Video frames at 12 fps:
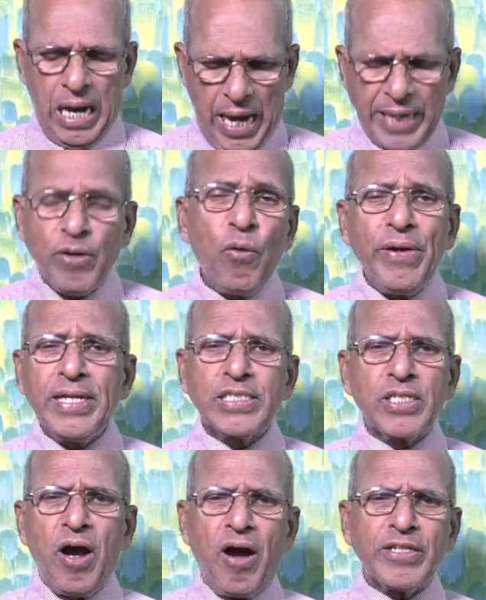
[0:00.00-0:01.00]
And who
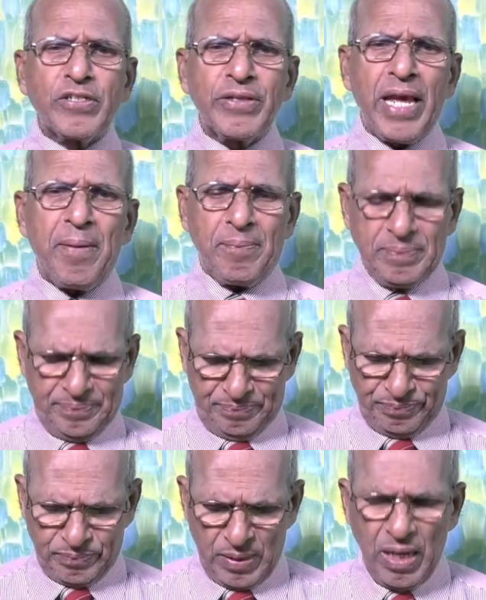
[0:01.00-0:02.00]
is God to them?
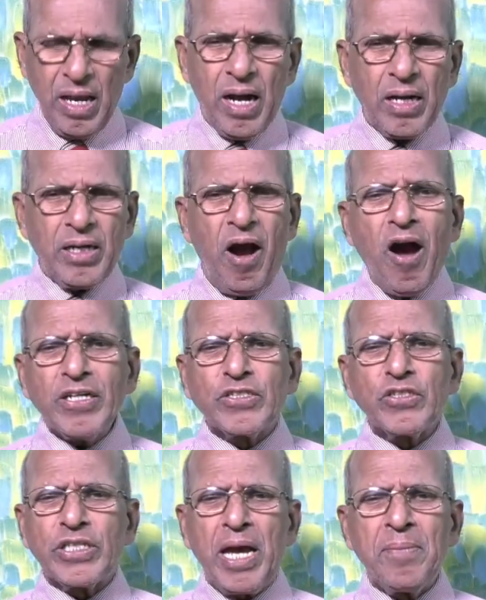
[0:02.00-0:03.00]
God
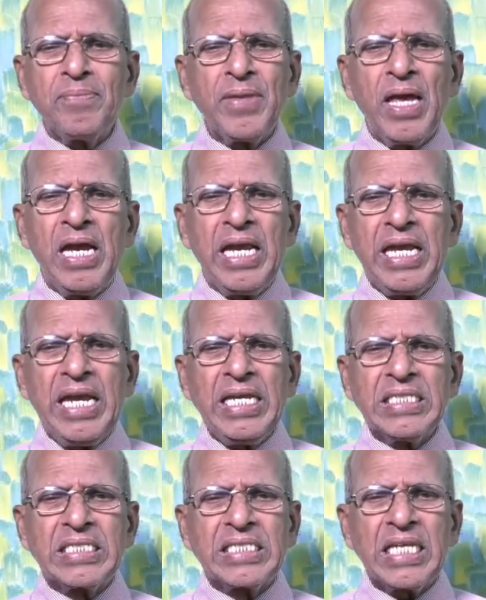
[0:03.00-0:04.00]
to them
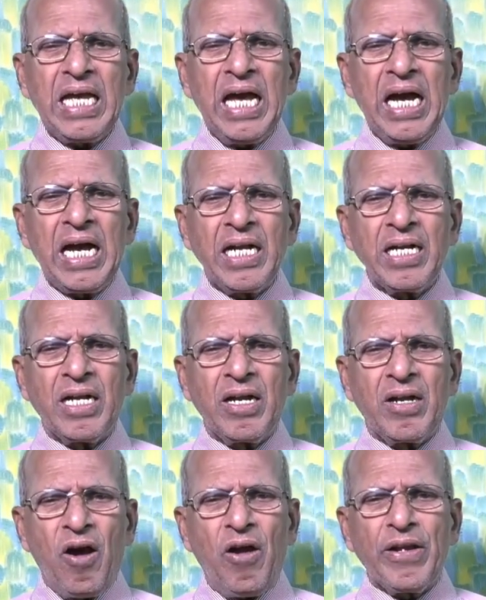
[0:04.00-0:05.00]
is a
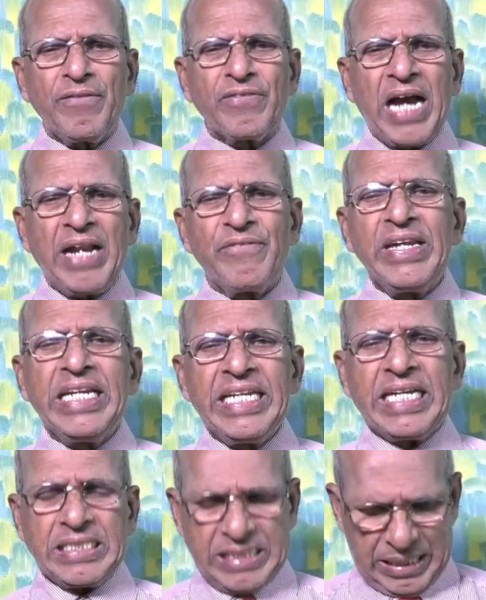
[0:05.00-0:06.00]
God of
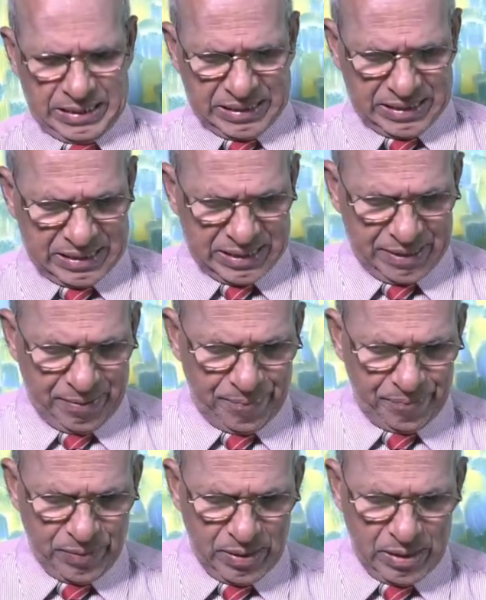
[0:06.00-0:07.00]
conveniences.
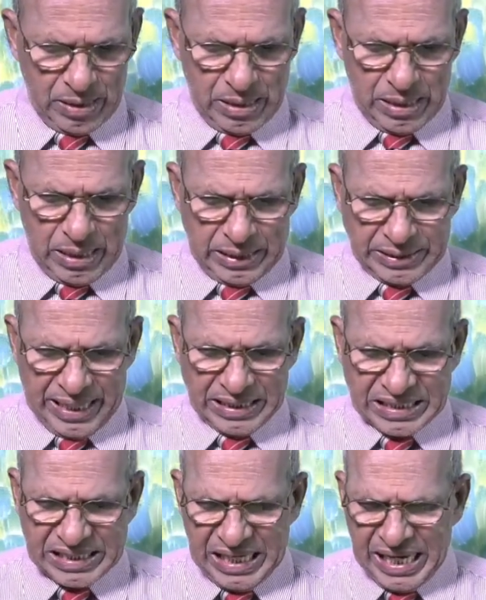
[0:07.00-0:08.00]

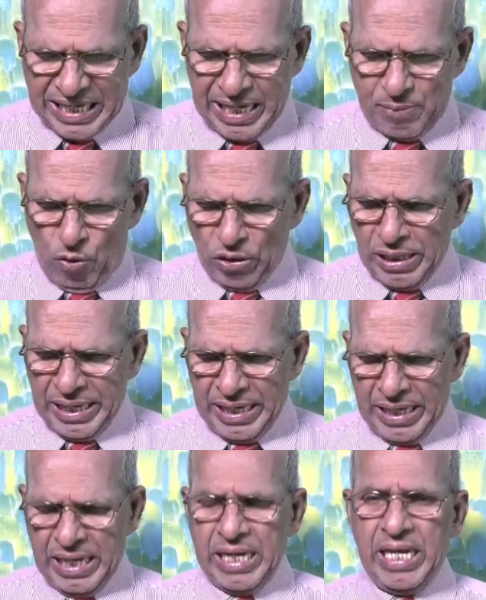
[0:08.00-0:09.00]
They seek him
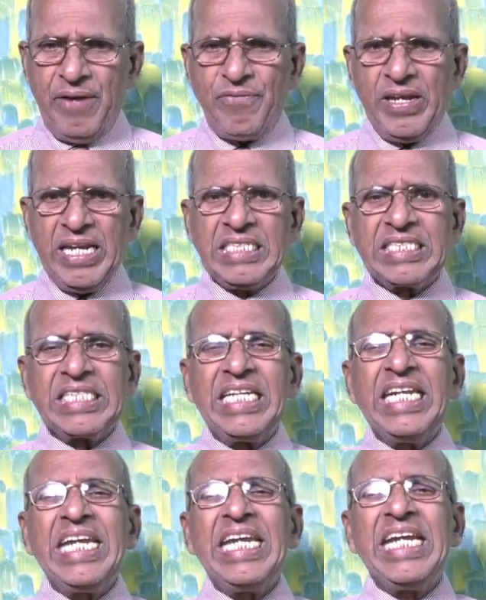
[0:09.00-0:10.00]
only if he is
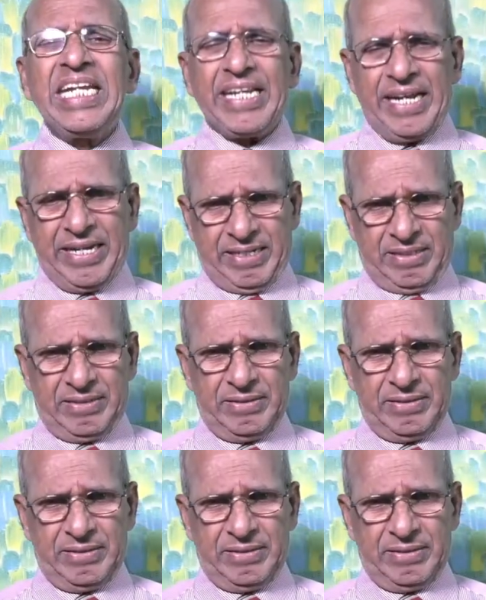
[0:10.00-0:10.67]
needed.